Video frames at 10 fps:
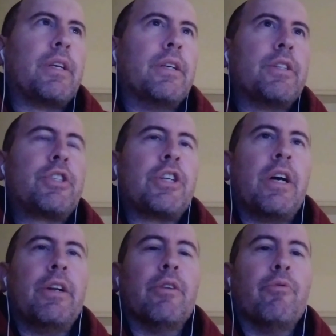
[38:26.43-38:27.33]
I guess
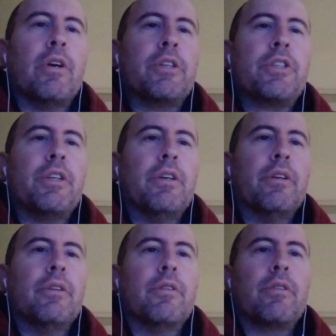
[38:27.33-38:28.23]
China, Russia
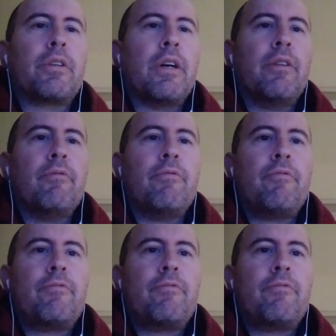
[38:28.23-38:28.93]
are kind of,